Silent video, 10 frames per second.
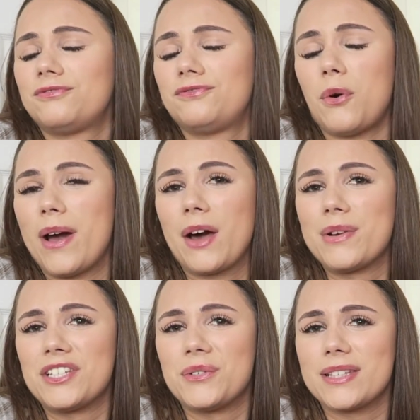for when I
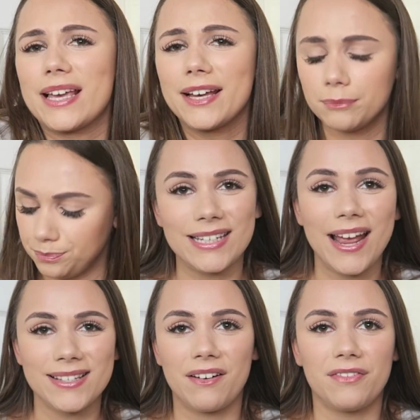was using it. So
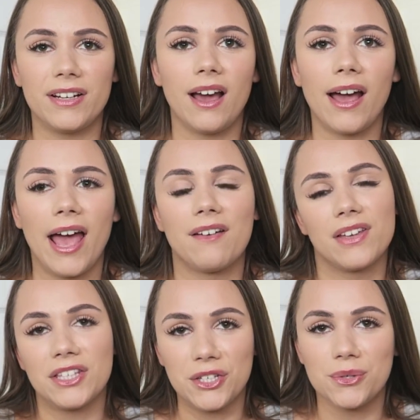that is everything that I
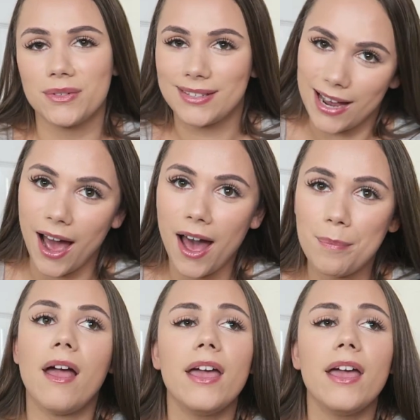have used up.